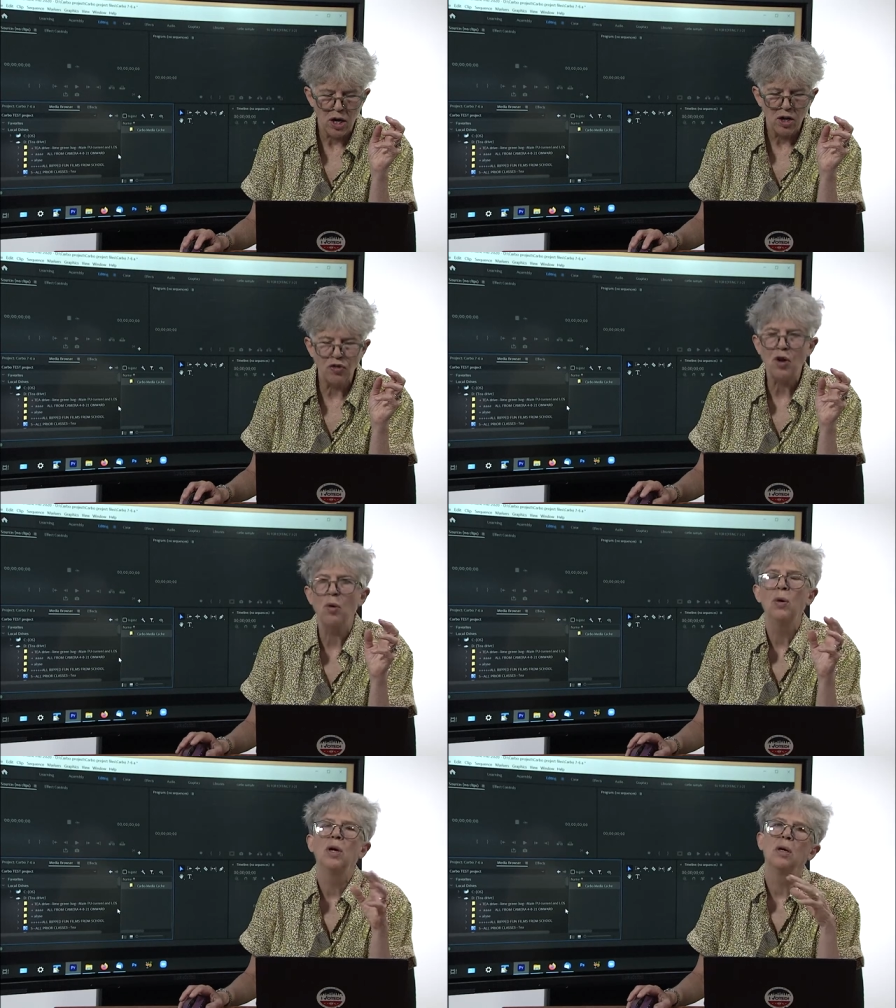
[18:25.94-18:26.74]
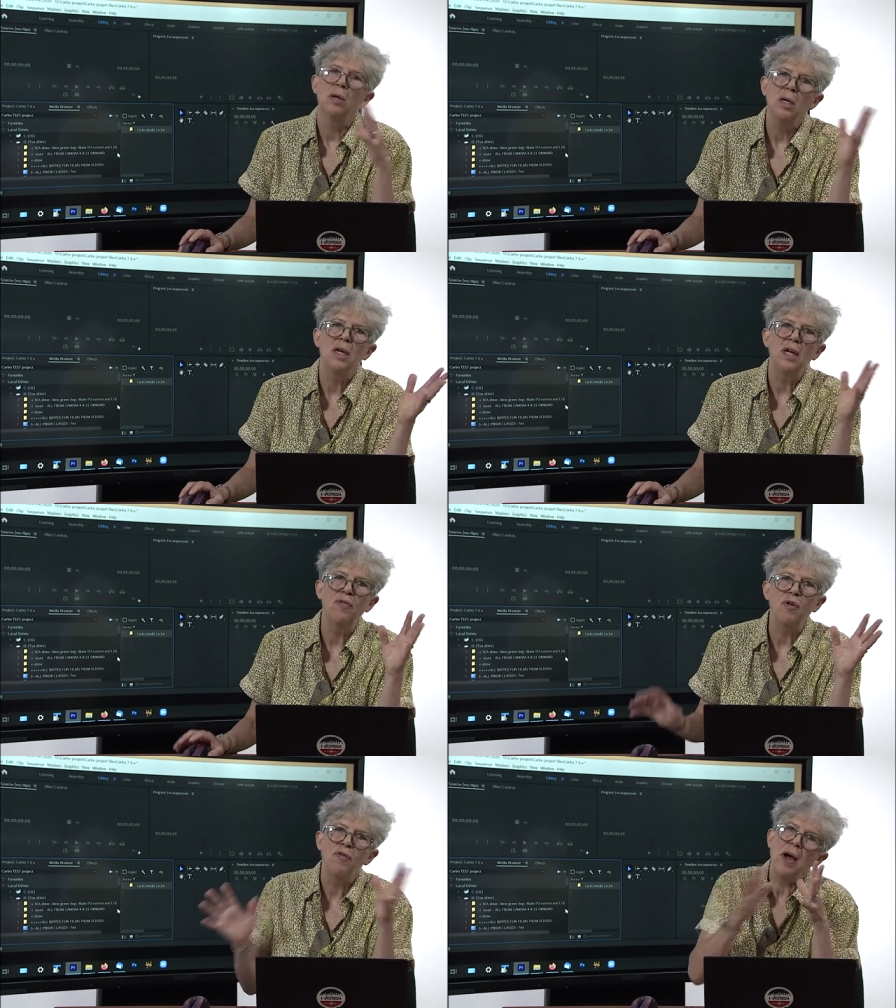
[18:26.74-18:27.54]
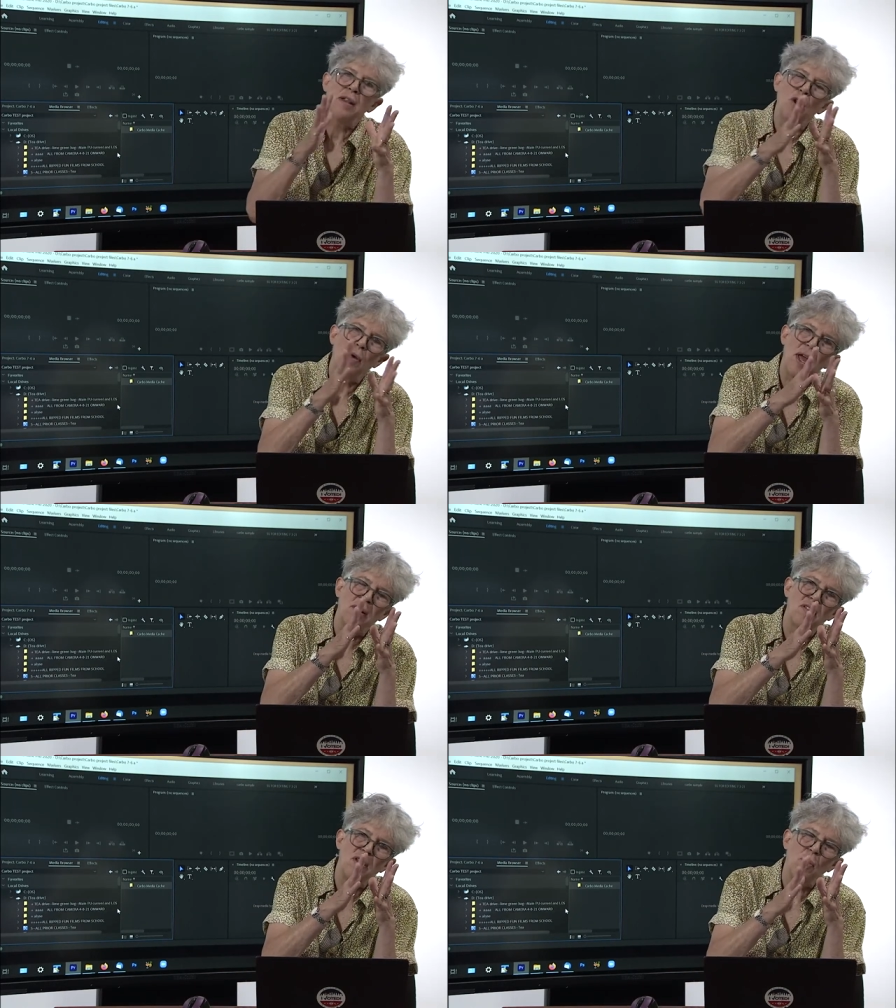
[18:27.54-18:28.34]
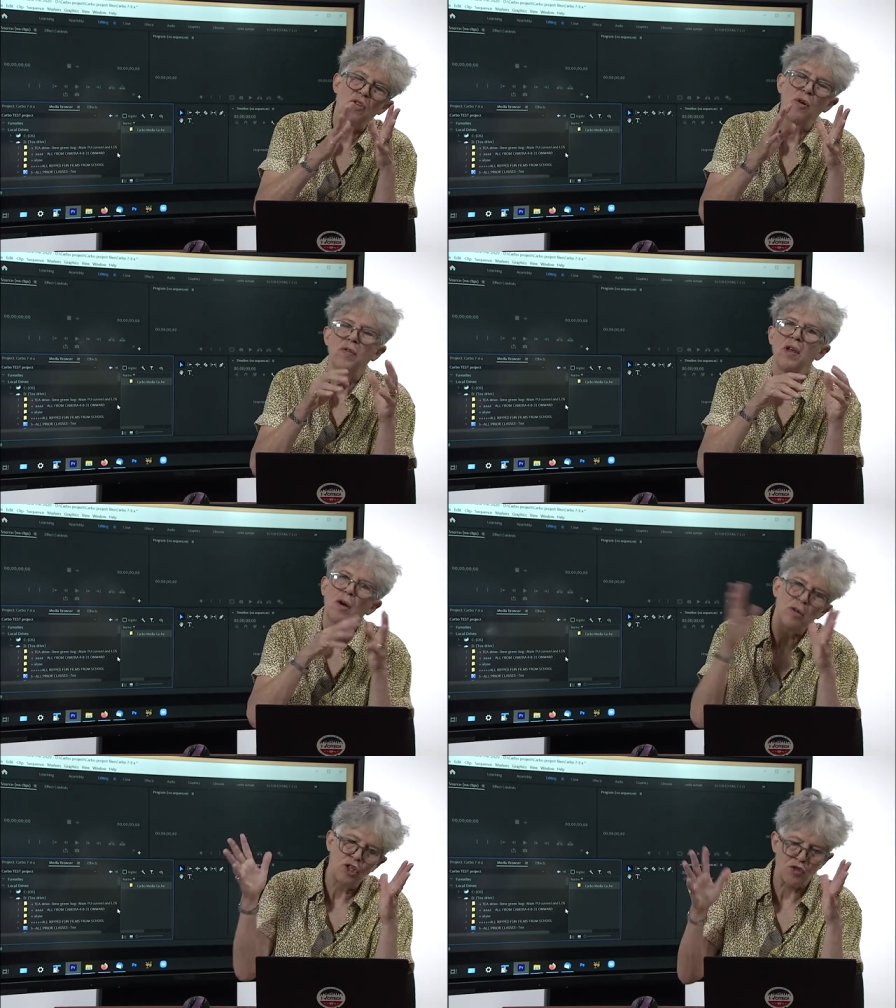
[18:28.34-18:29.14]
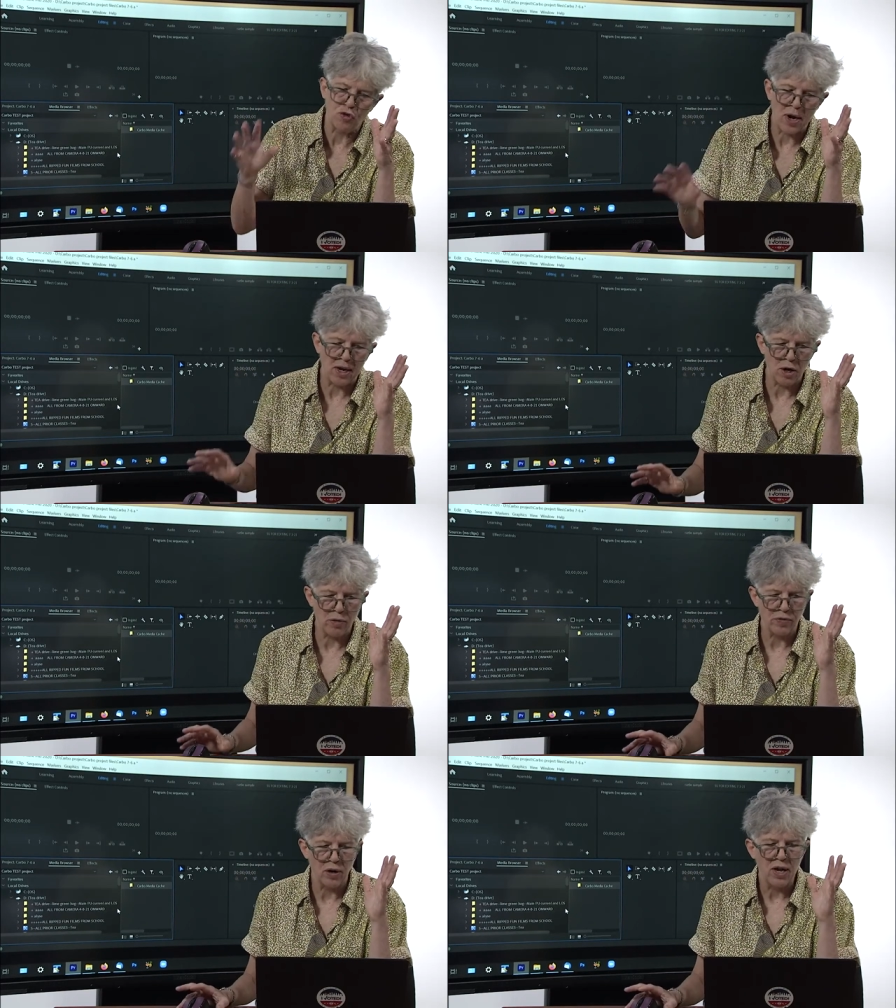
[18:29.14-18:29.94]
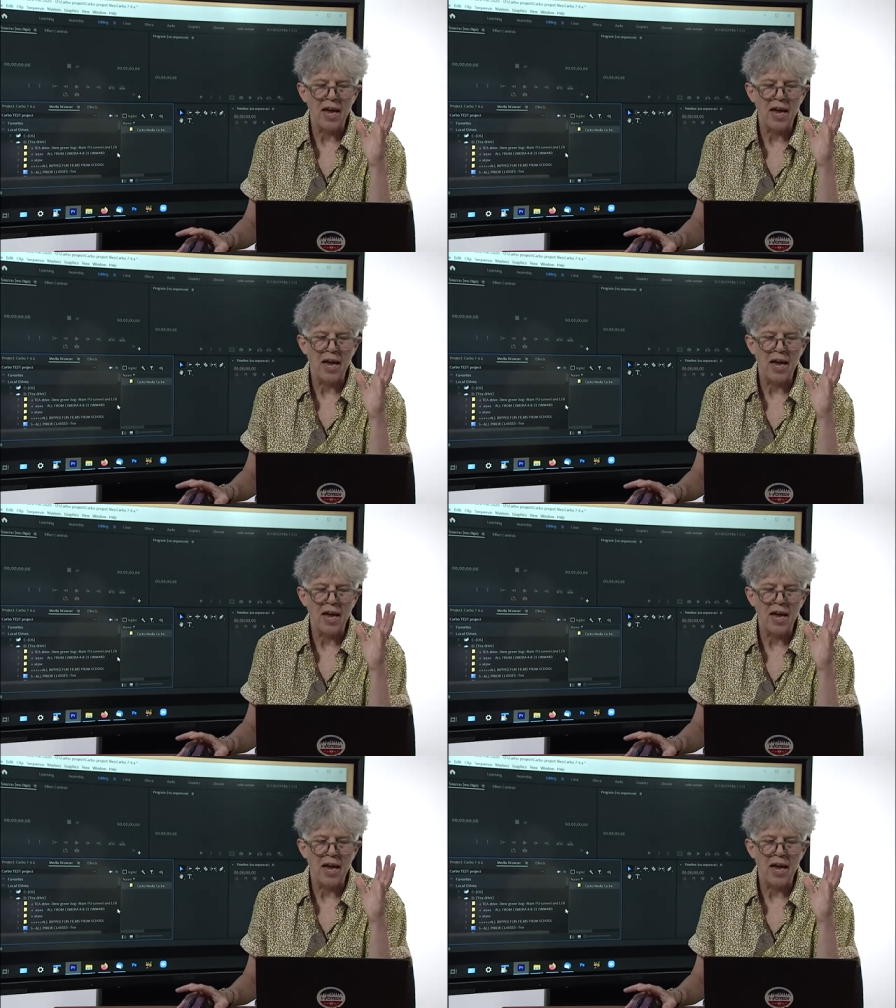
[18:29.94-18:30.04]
So if you find that you can't see what's over there, just drag it over.